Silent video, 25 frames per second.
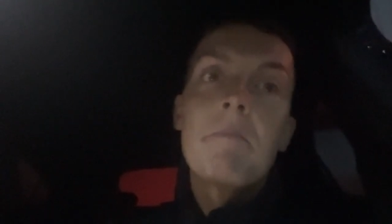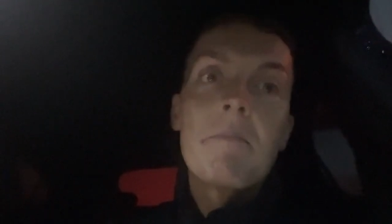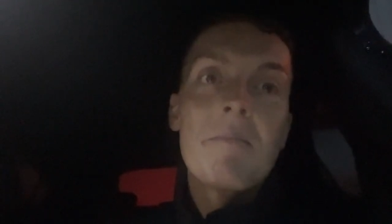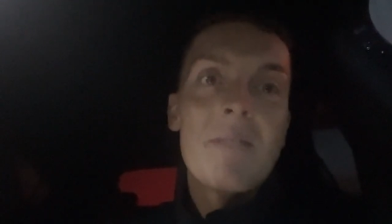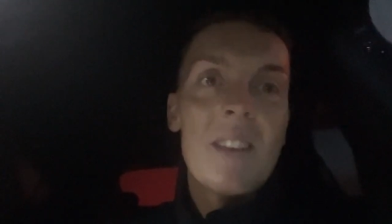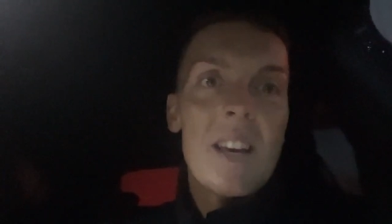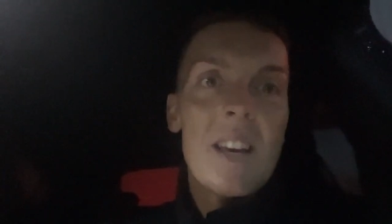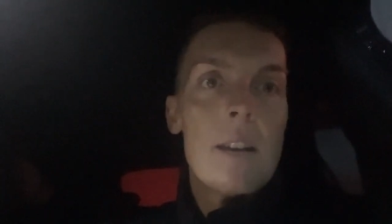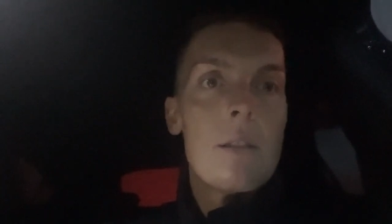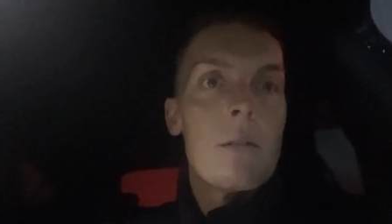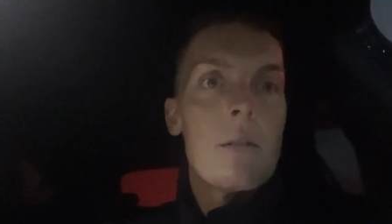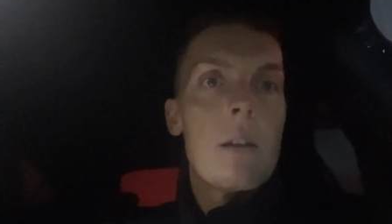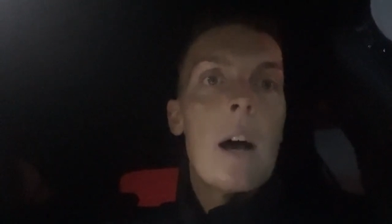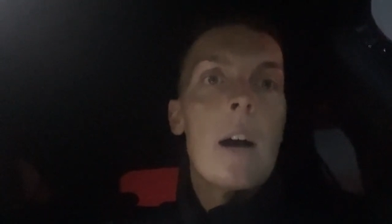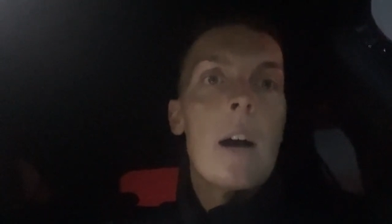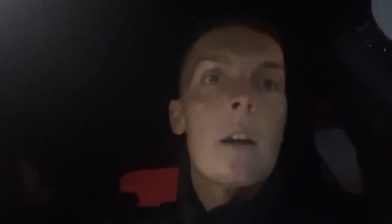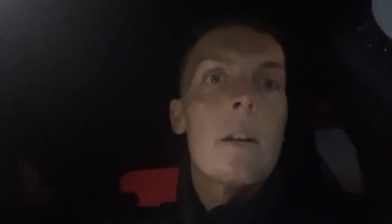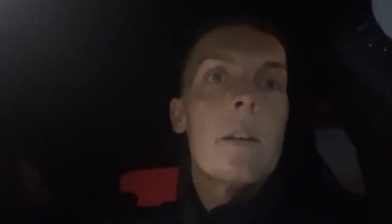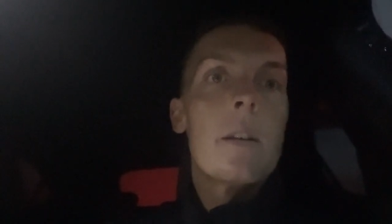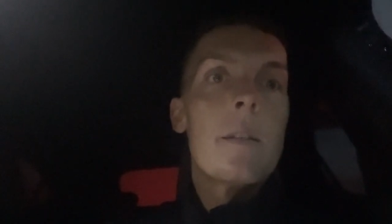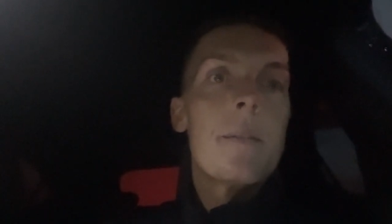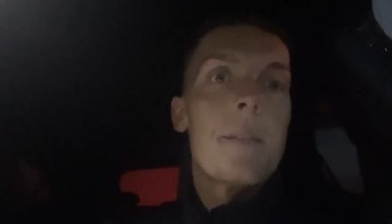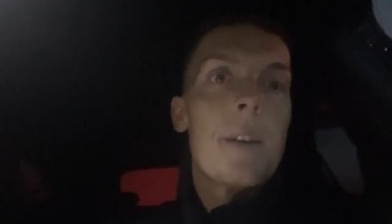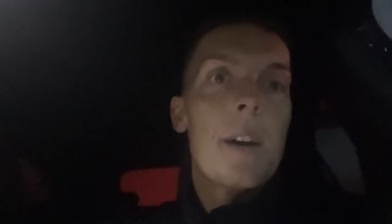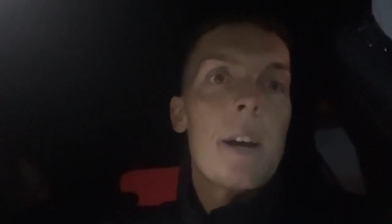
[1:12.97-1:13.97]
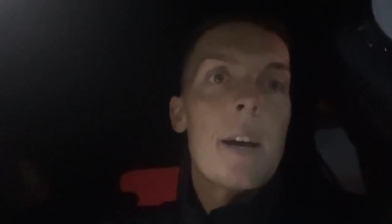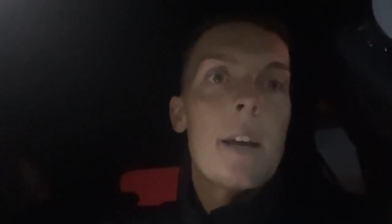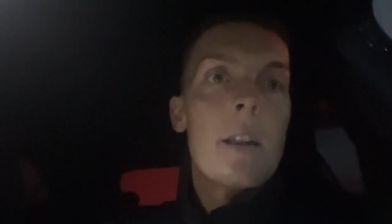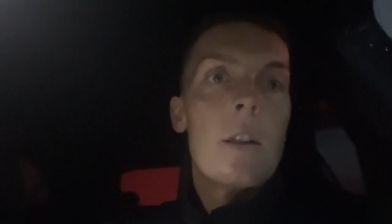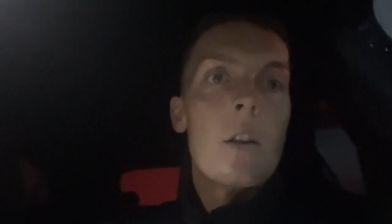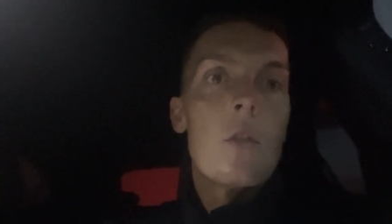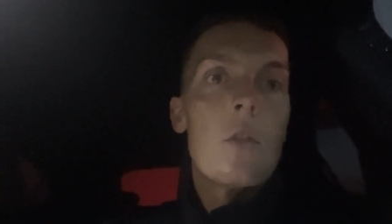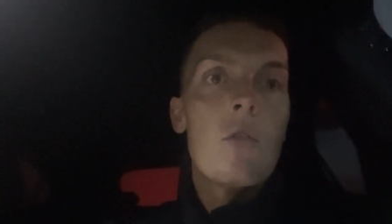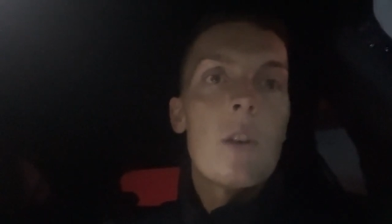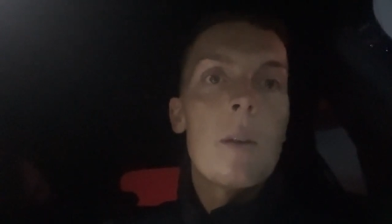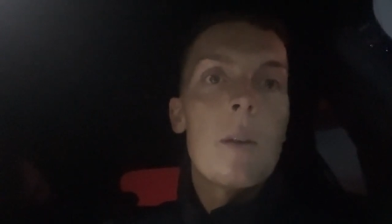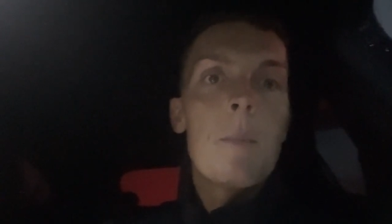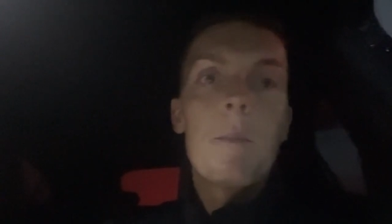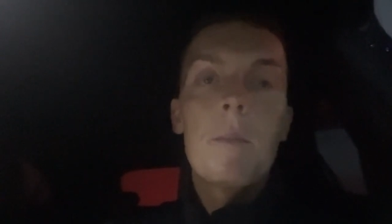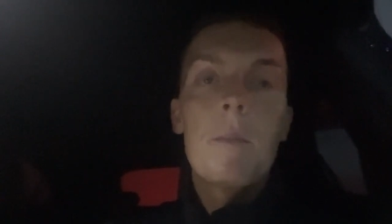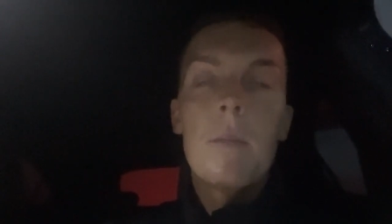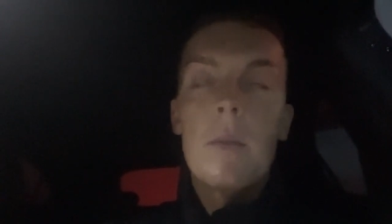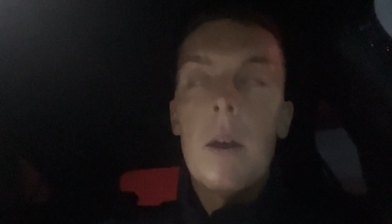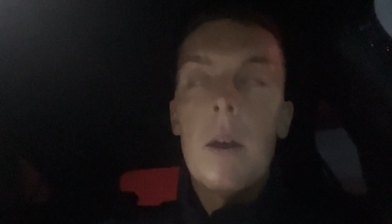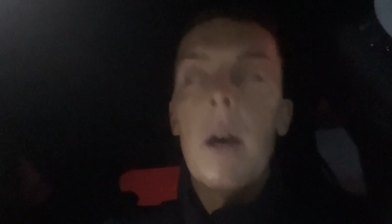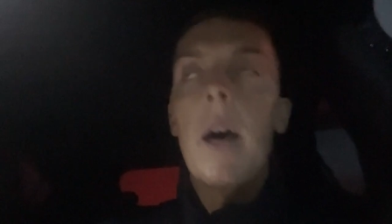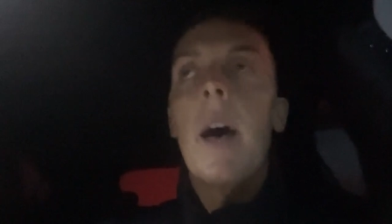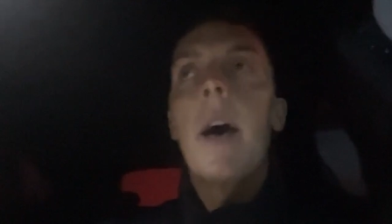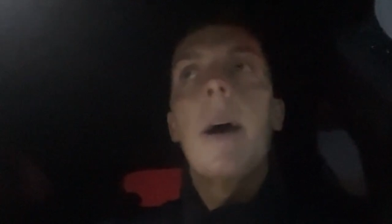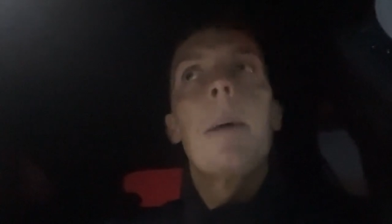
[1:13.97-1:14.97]
is active in the gym.
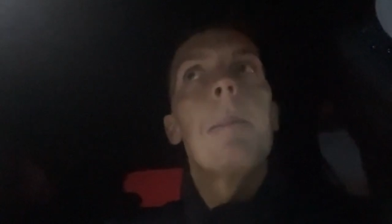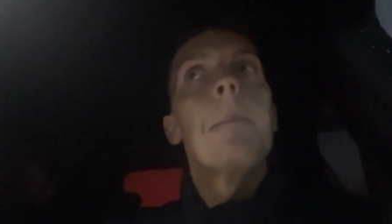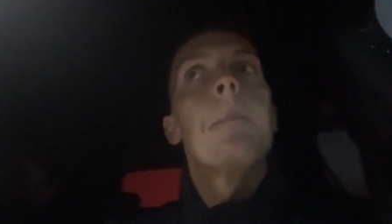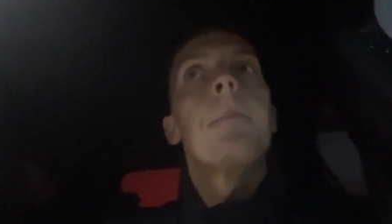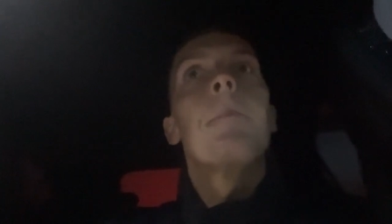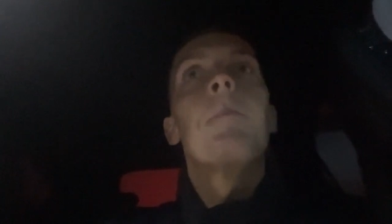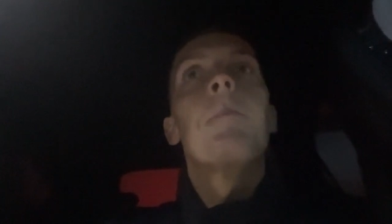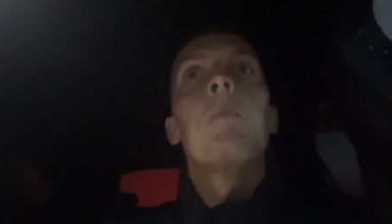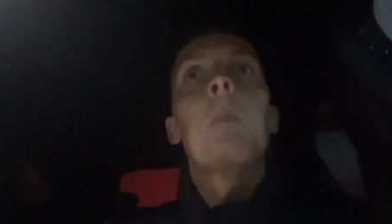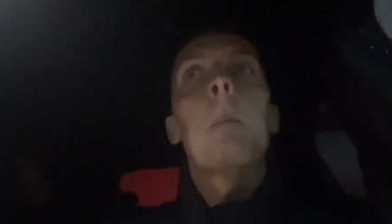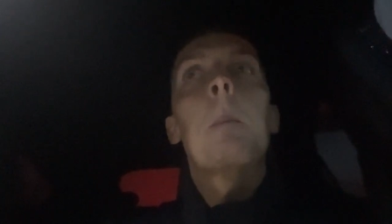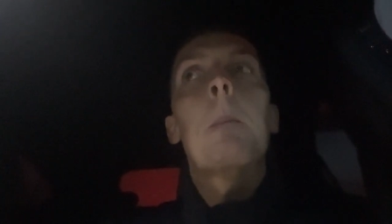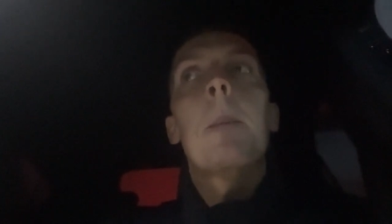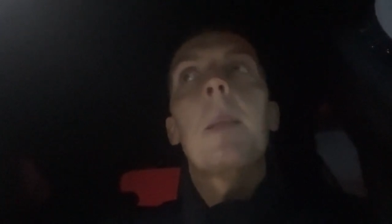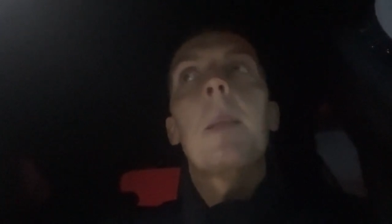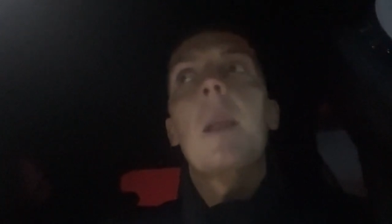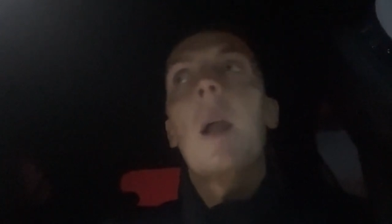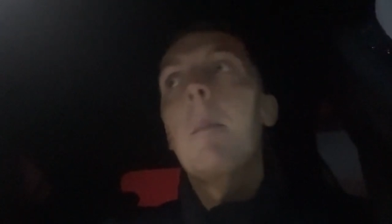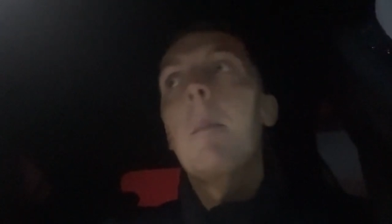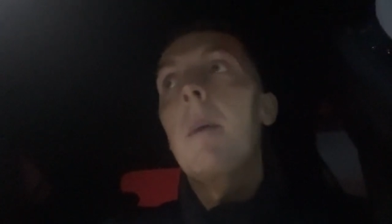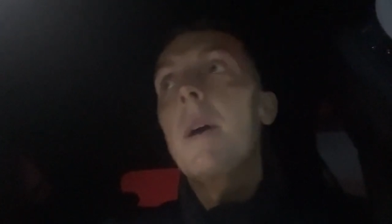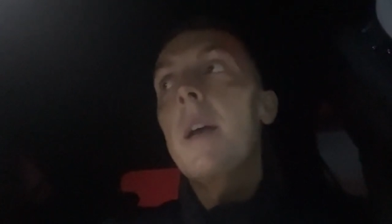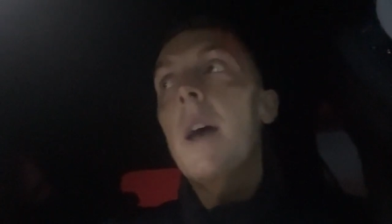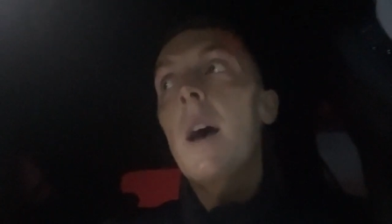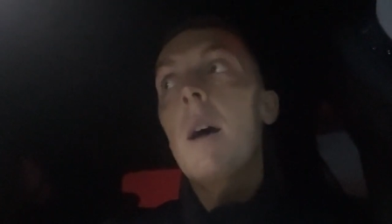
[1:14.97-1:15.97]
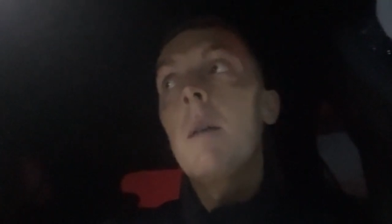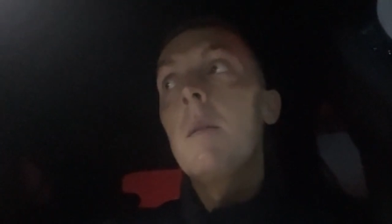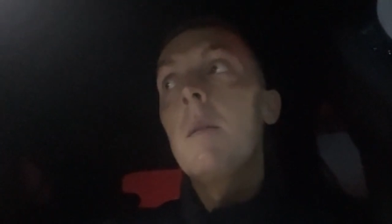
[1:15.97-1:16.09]
Um, but yeah,